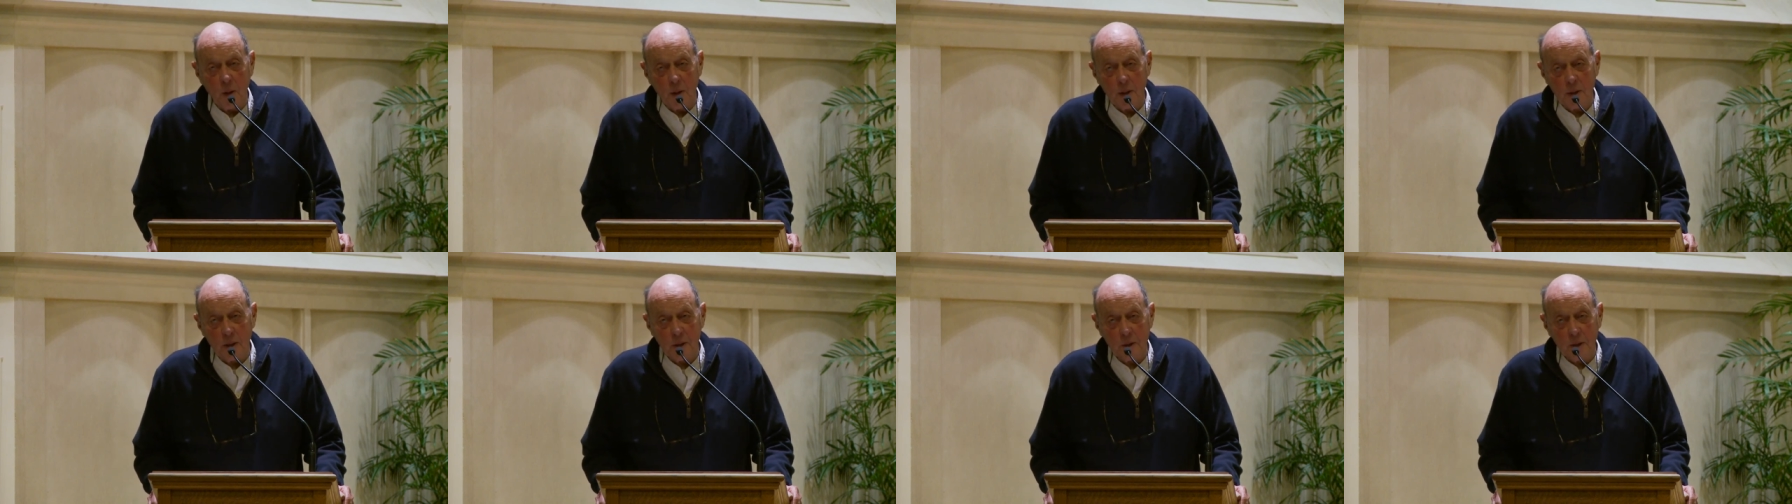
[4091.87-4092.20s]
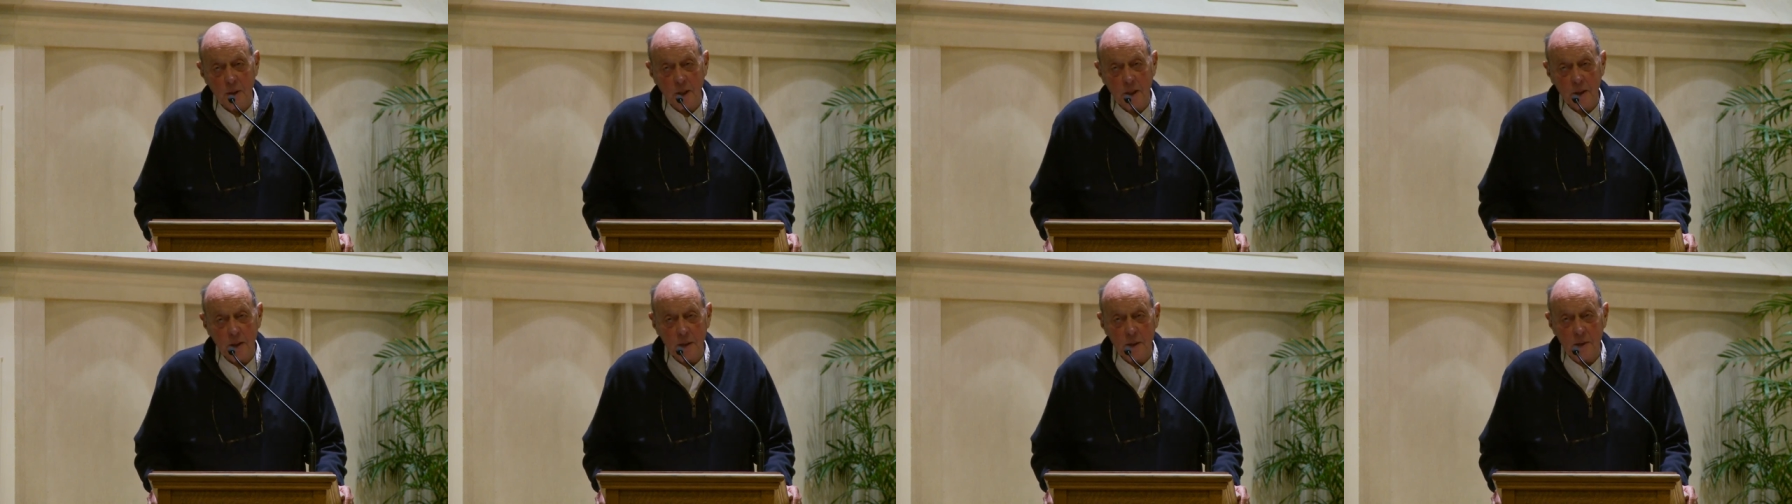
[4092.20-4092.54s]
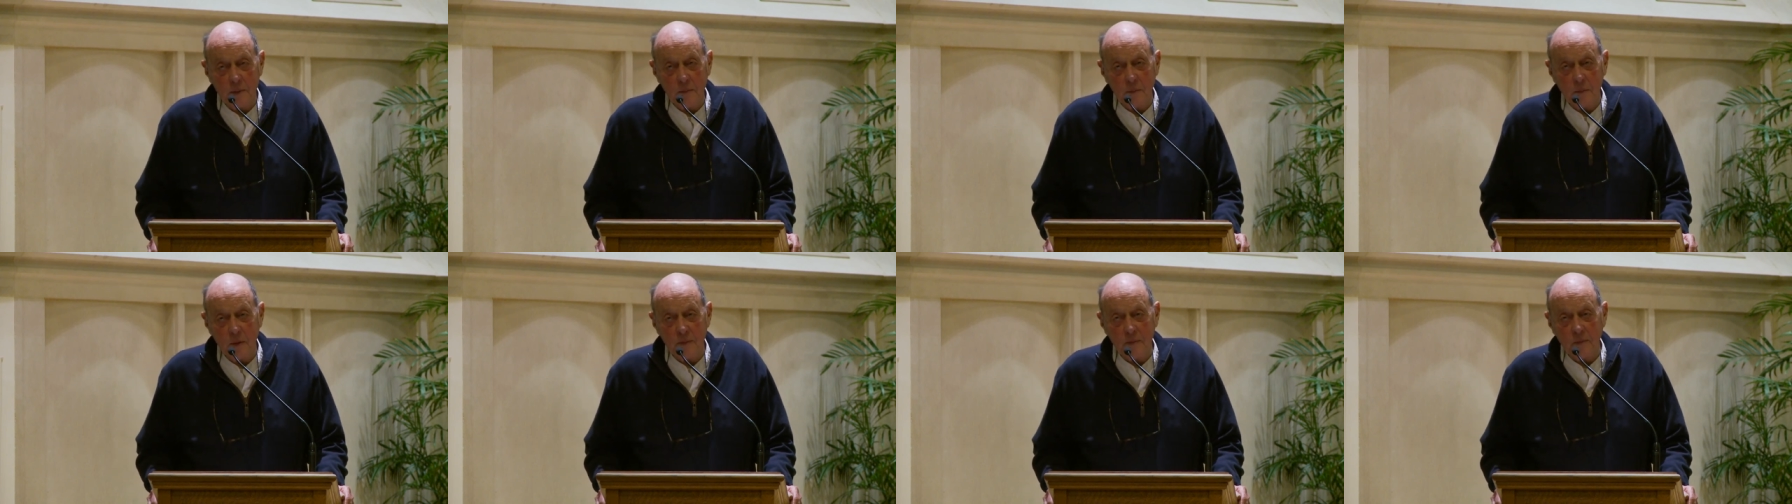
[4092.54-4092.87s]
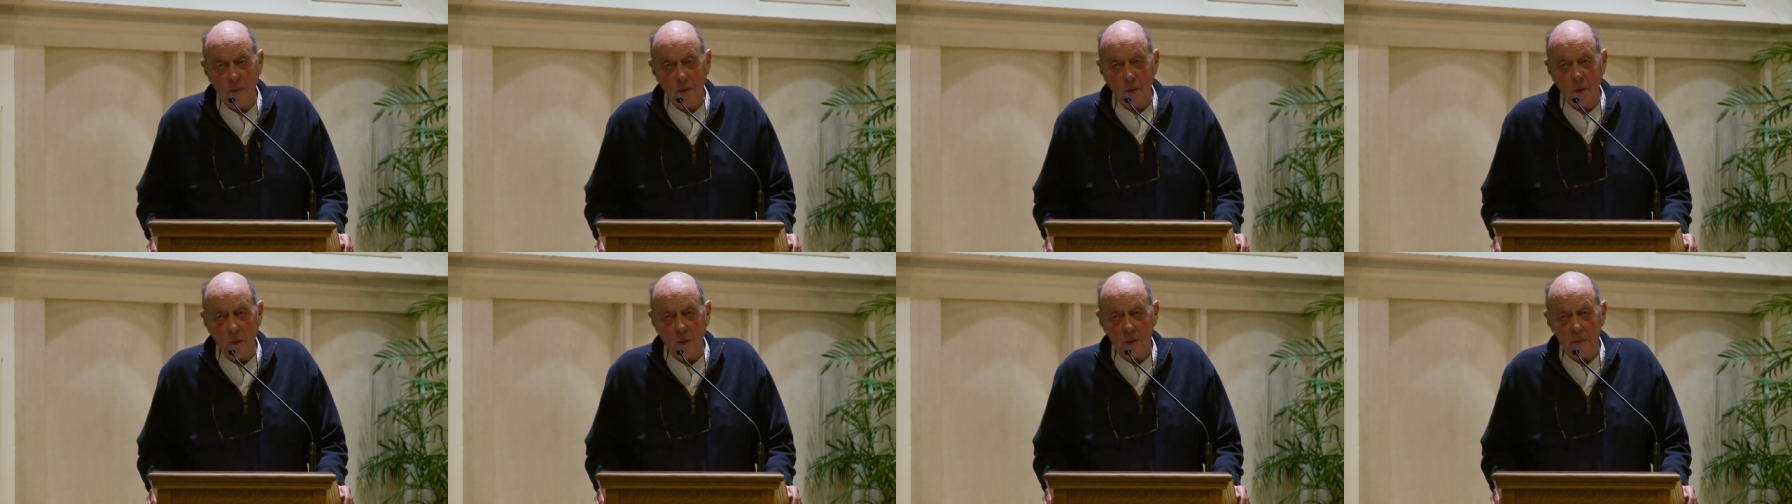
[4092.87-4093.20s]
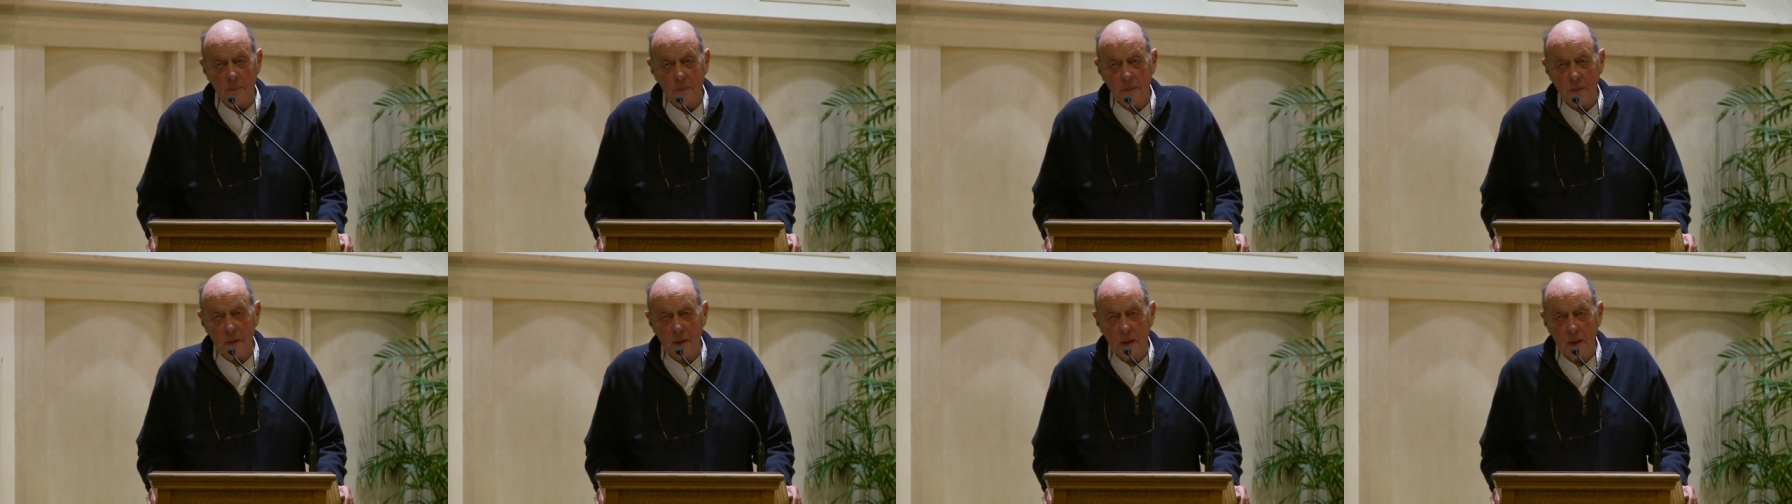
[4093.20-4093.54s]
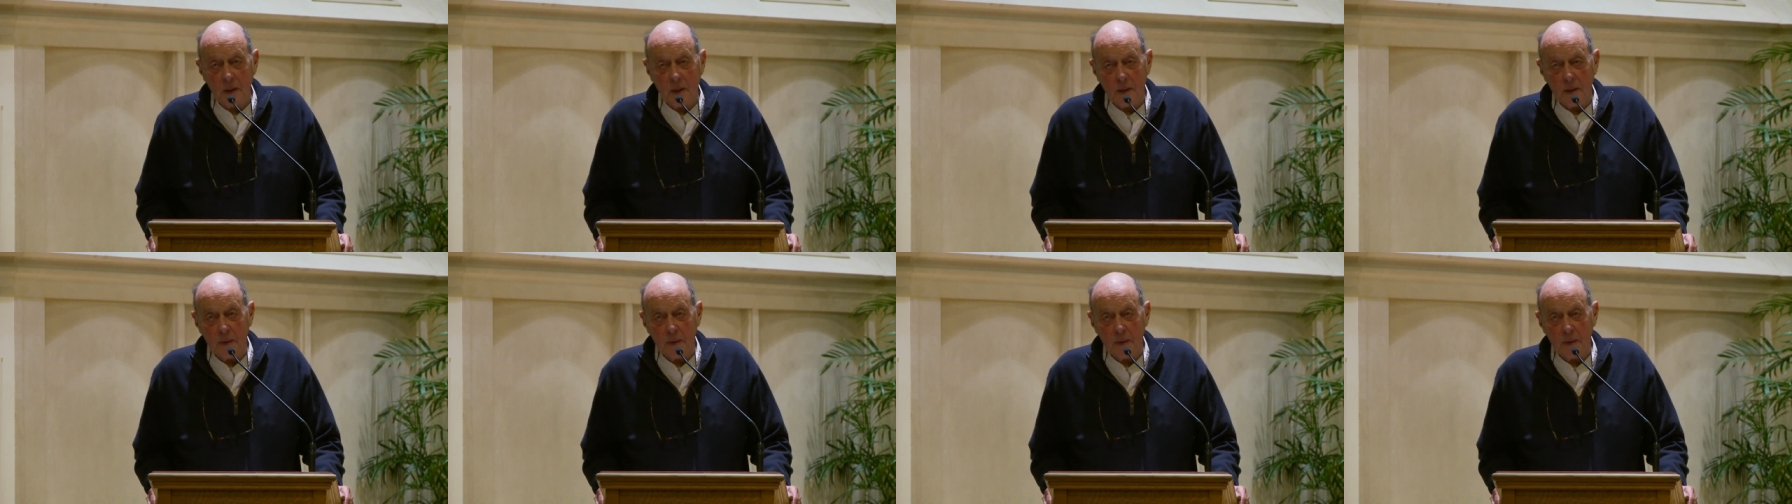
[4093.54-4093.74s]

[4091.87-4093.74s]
long discussion of Wittfogel,